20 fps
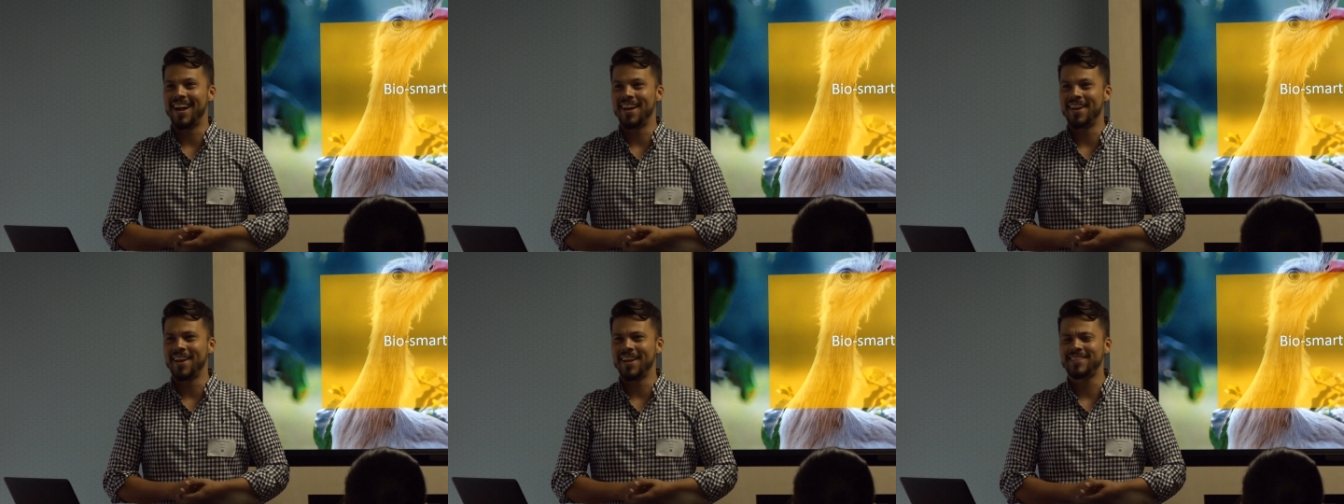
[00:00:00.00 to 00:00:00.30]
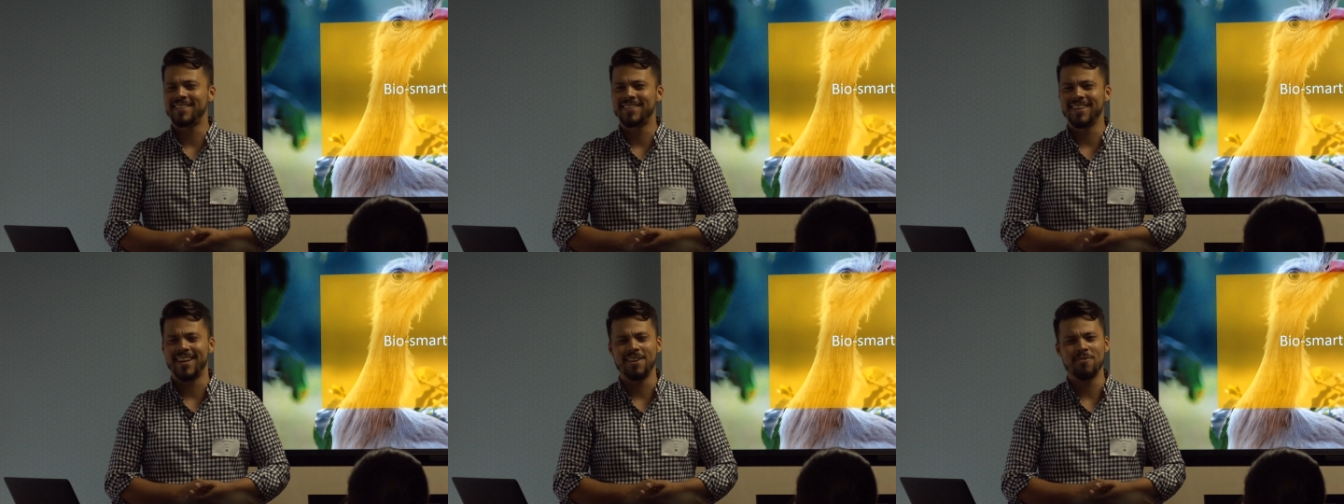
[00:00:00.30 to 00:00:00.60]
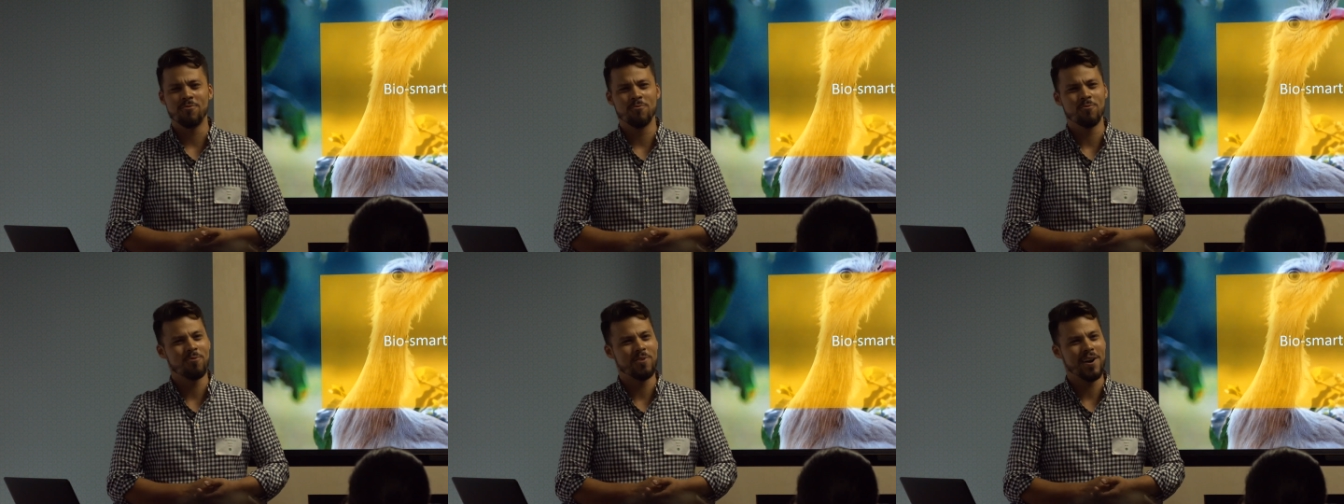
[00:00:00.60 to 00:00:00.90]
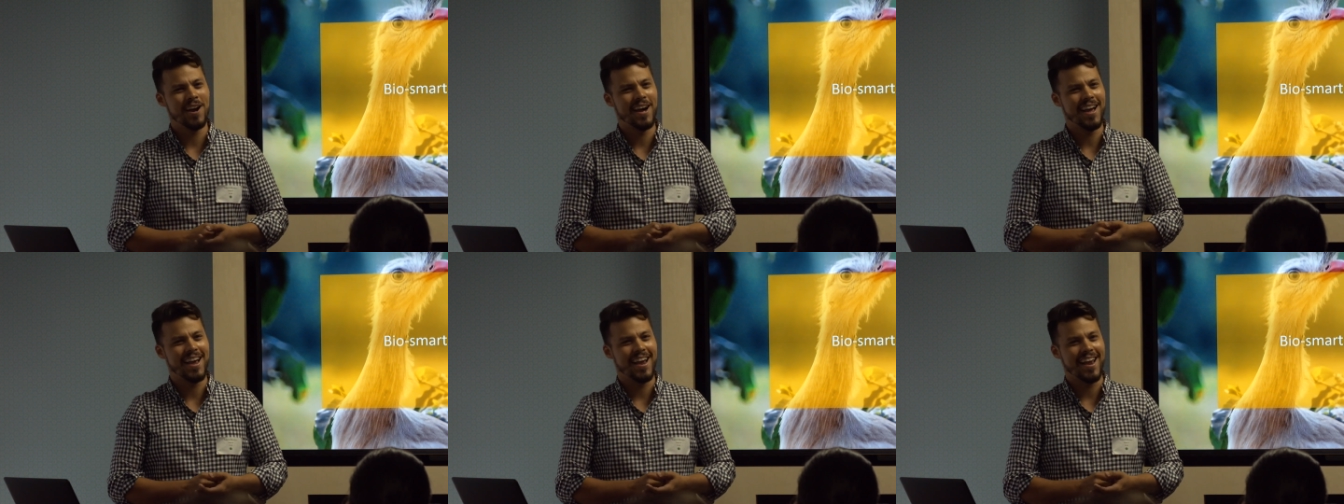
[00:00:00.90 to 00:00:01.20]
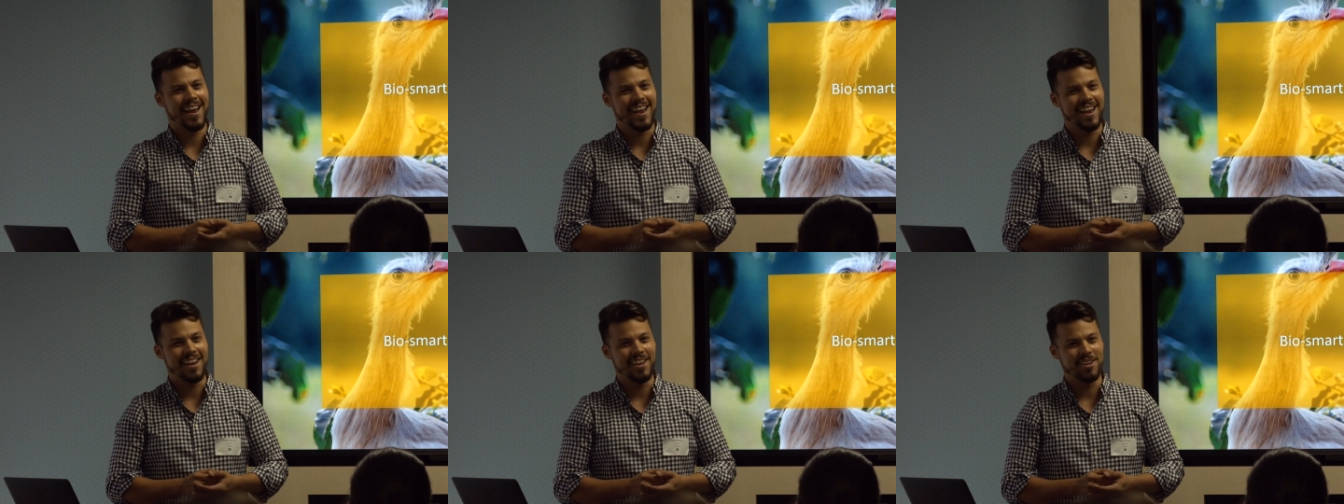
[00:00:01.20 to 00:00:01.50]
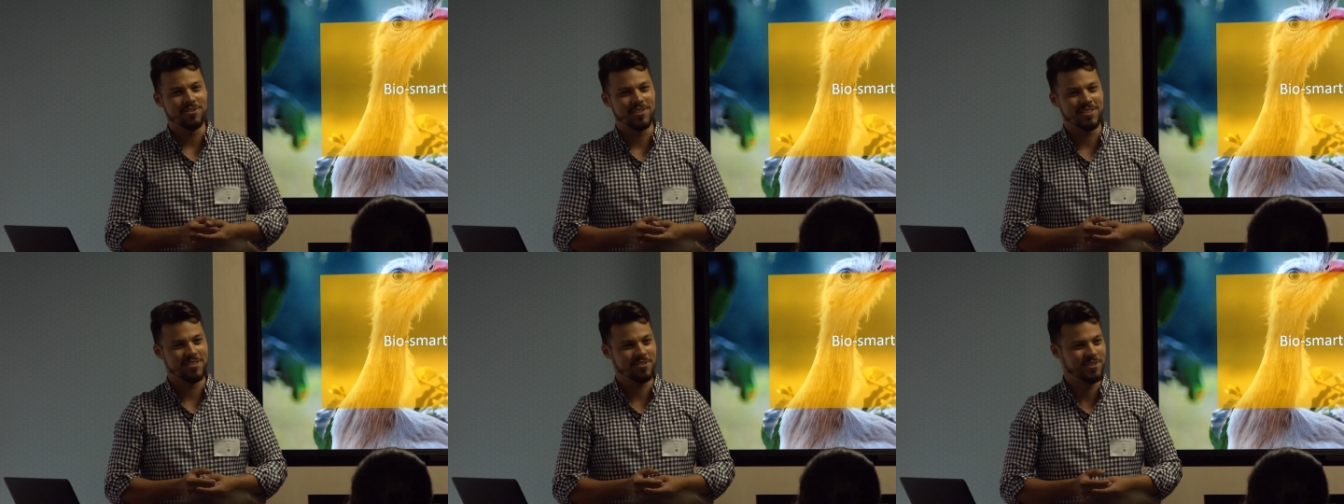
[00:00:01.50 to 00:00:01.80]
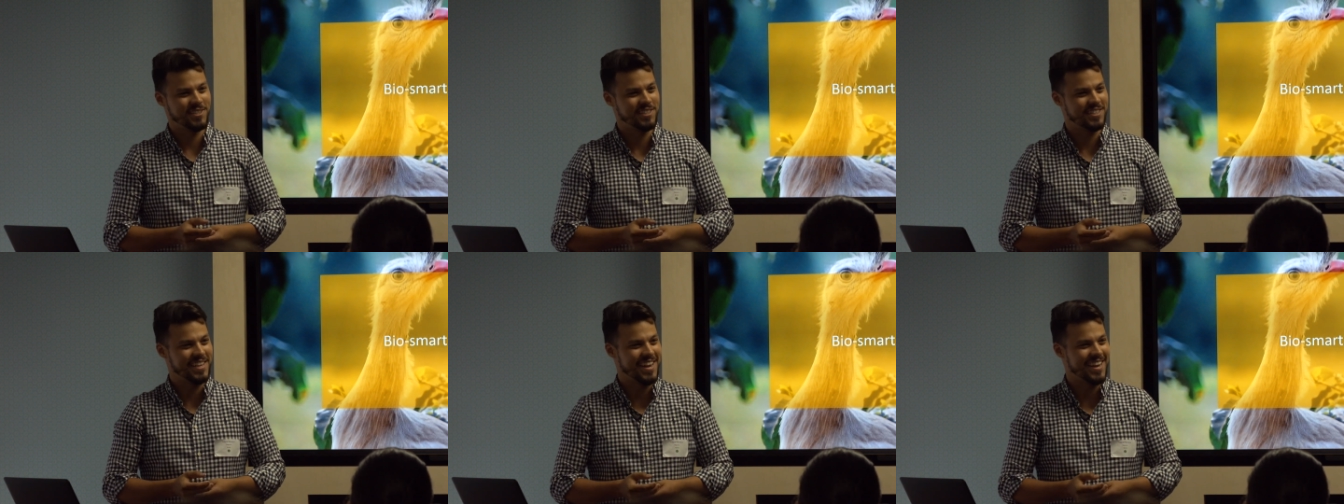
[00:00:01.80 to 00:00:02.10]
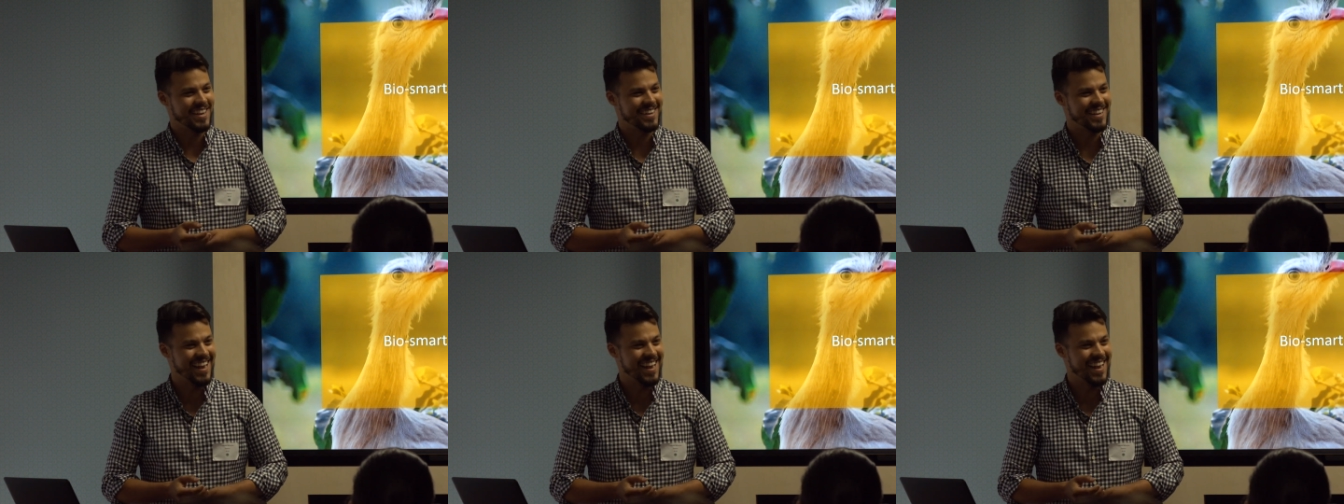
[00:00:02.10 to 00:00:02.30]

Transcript: and I said, why you're saying